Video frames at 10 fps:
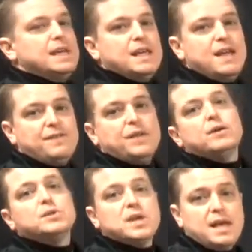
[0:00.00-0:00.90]
if
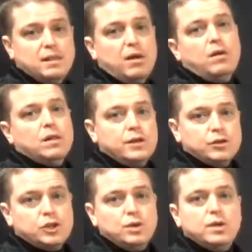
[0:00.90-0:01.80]
there's a lull in your
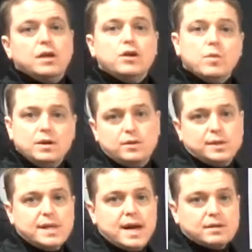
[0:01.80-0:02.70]
shooting, you want to do this
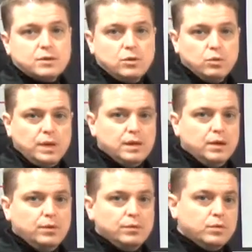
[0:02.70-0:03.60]
tactical
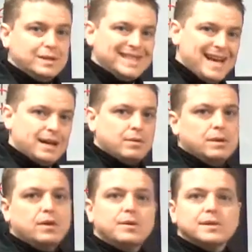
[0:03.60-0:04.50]
reload, or tac
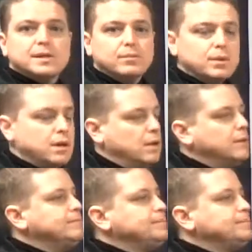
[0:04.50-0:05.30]
reload as some would call it.